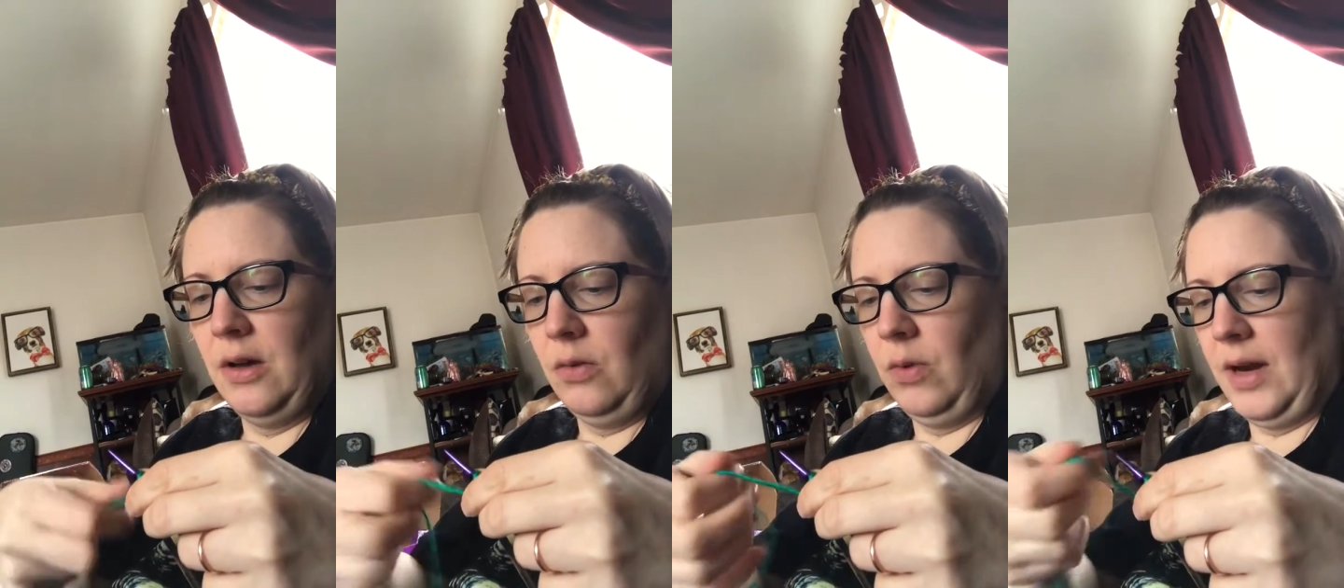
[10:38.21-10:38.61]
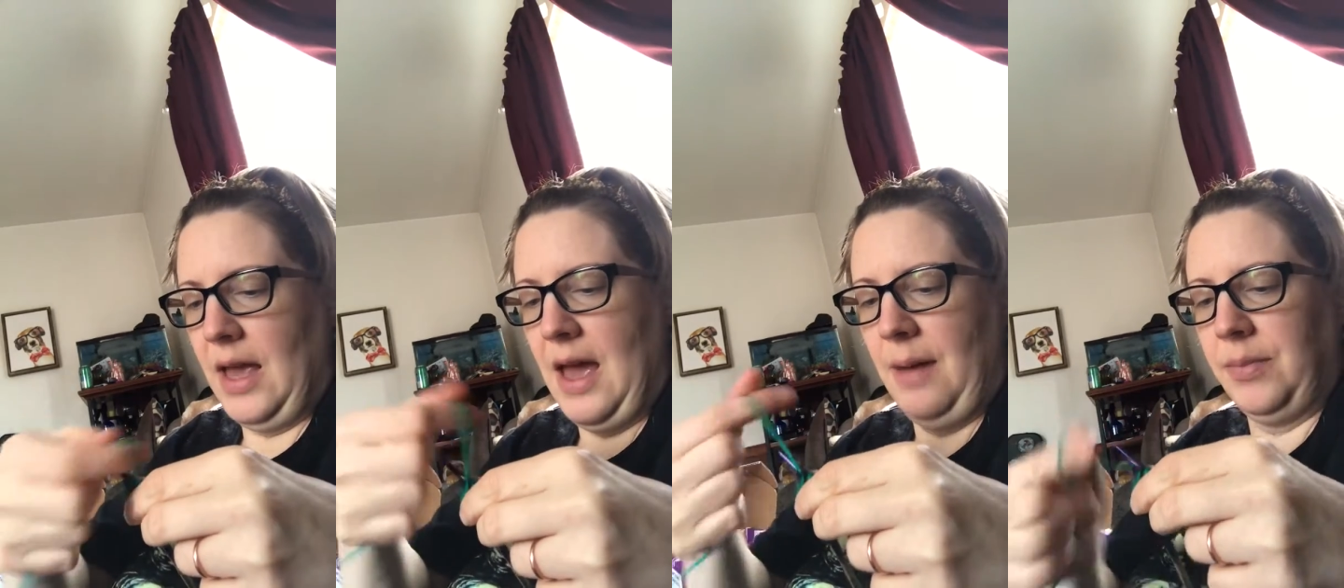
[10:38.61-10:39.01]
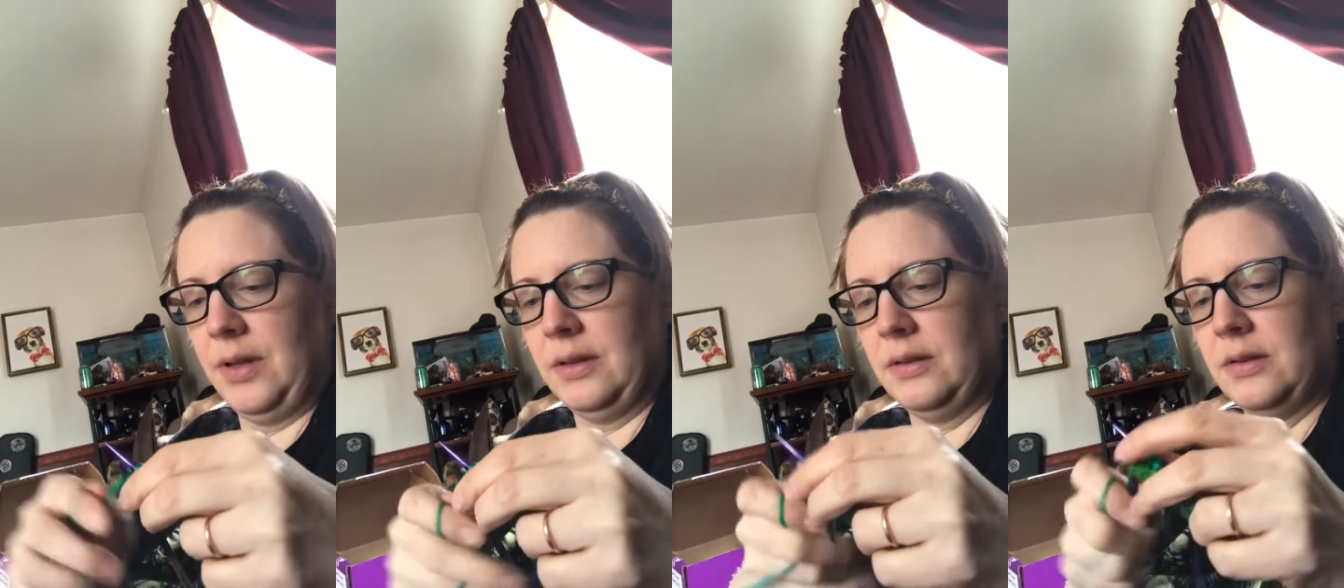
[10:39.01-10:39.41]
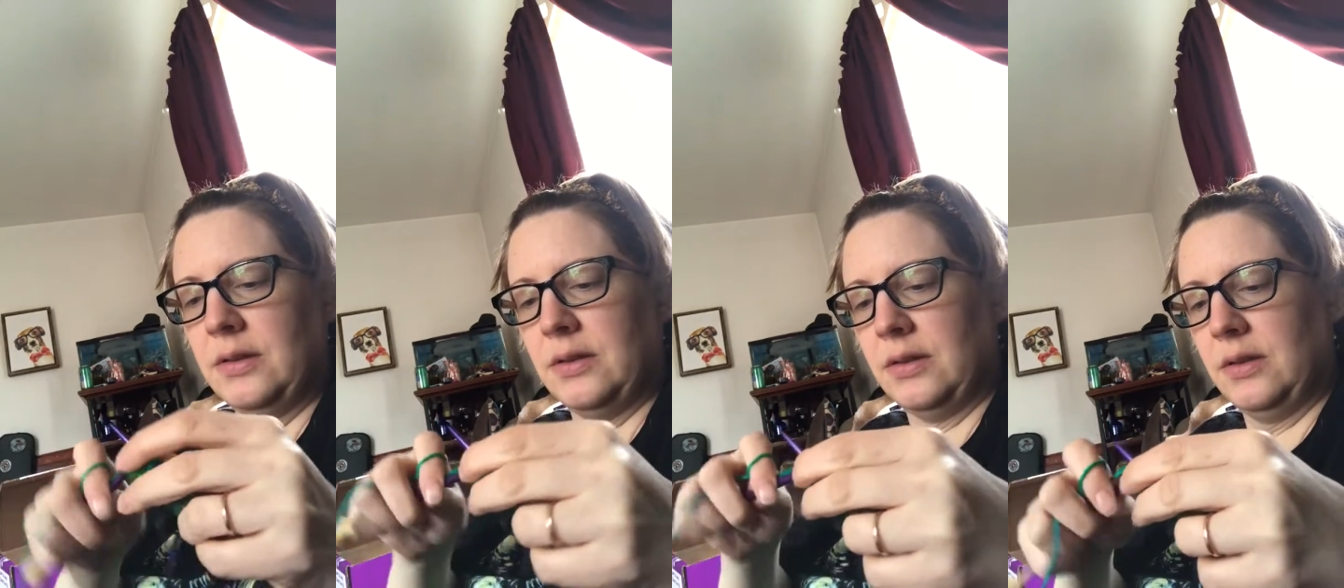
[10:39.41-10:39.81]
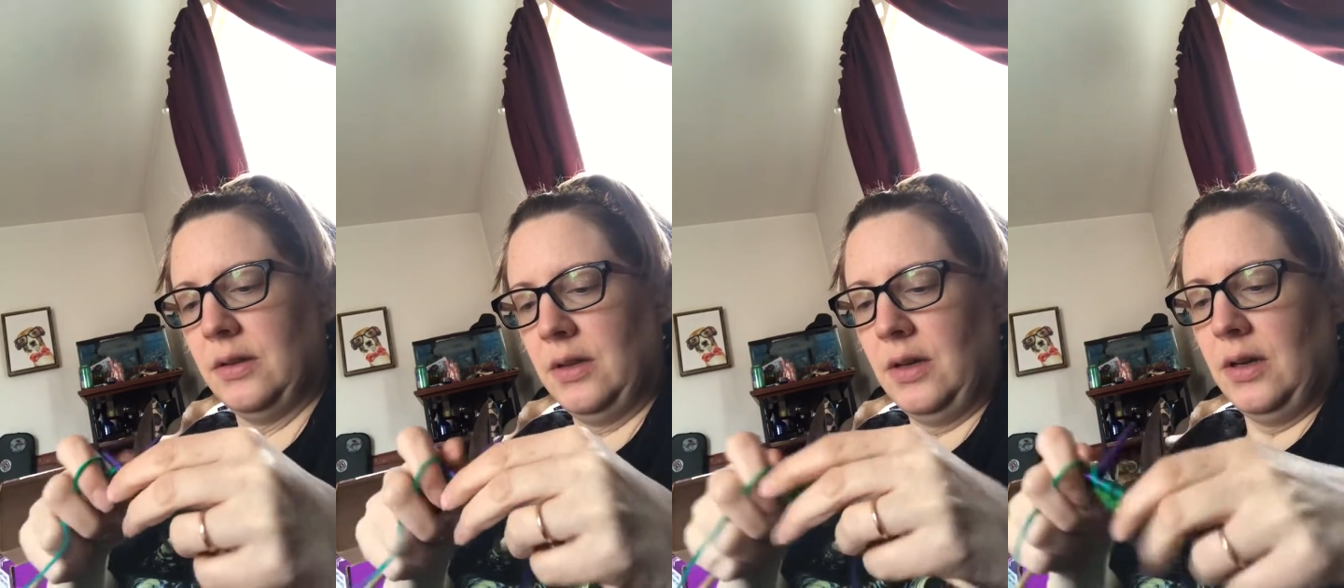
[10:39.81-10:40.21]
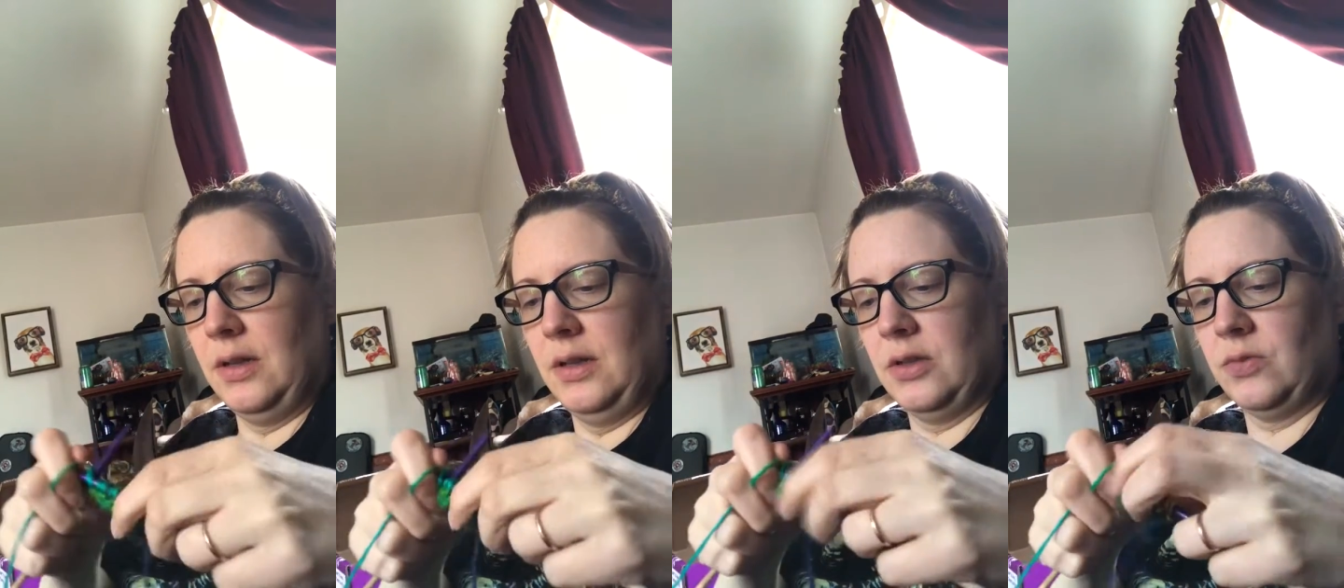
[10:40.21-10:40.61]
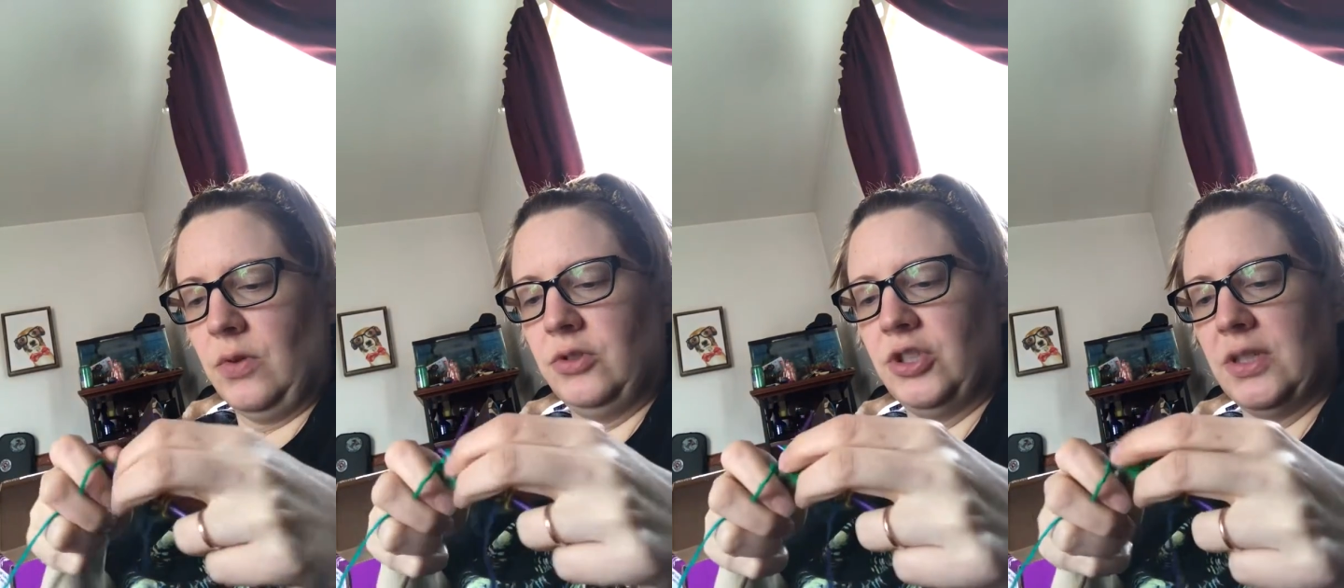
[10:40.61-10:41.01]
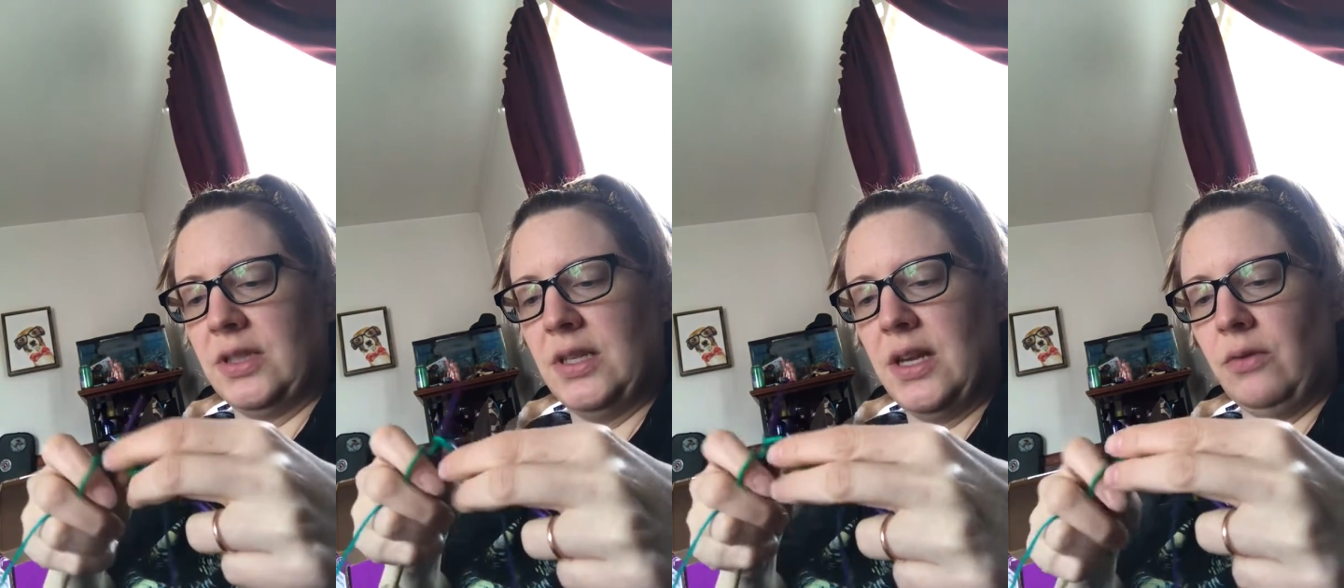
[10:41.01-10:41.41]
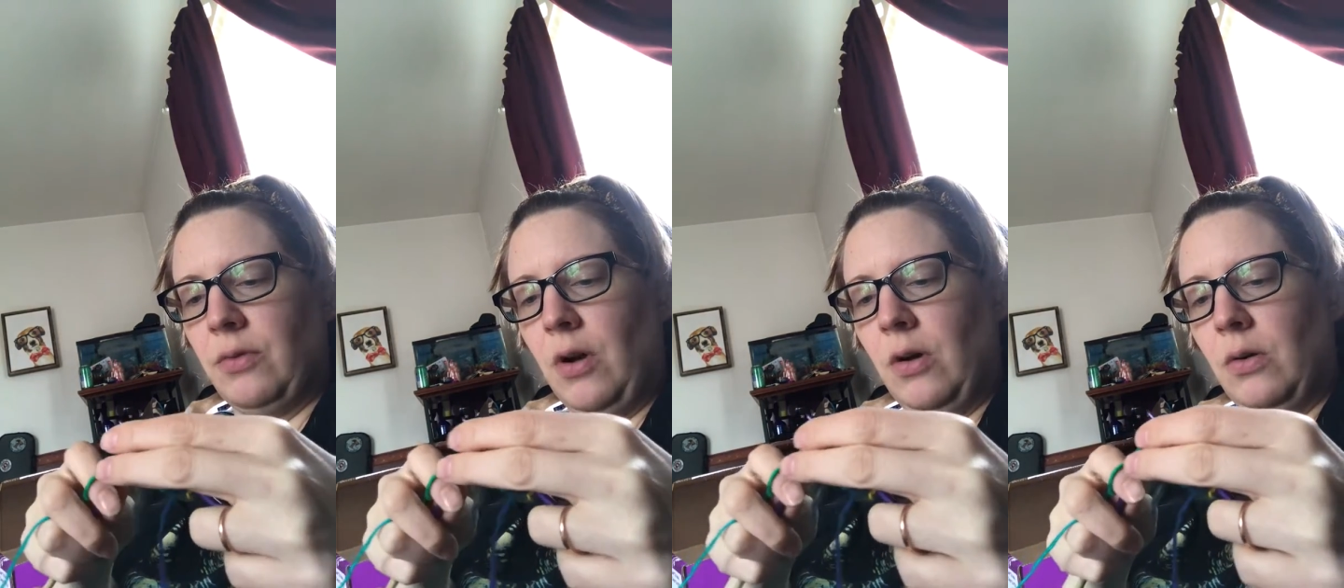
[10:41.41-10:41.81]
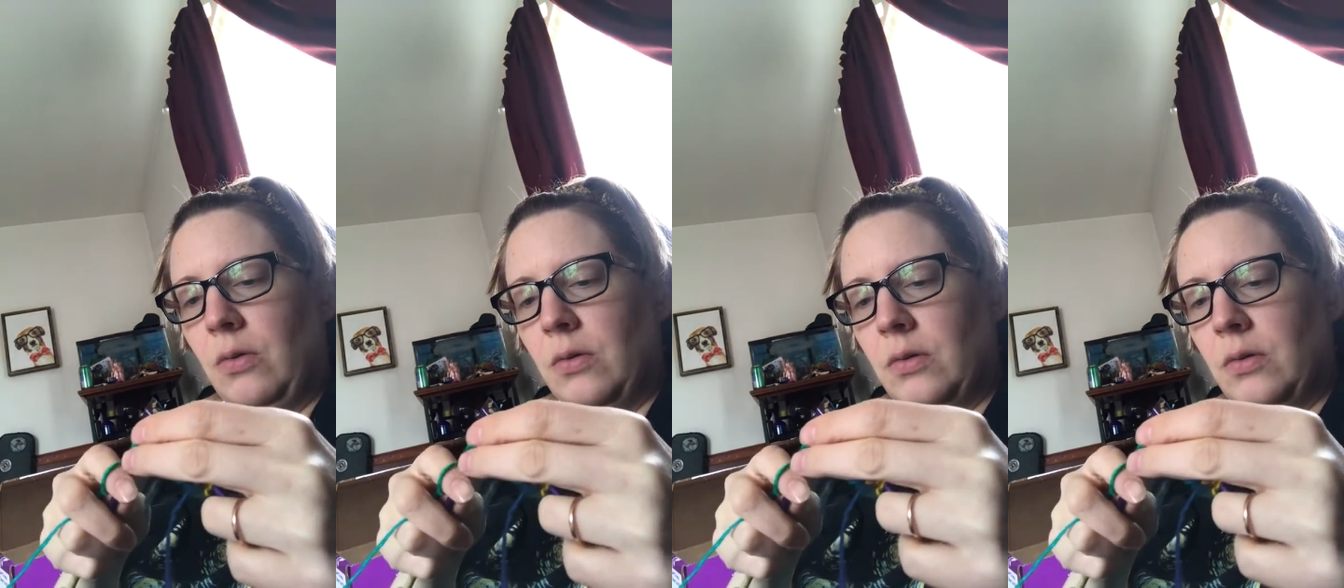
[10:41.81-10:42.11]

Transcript: what happens. This row is just a knit row.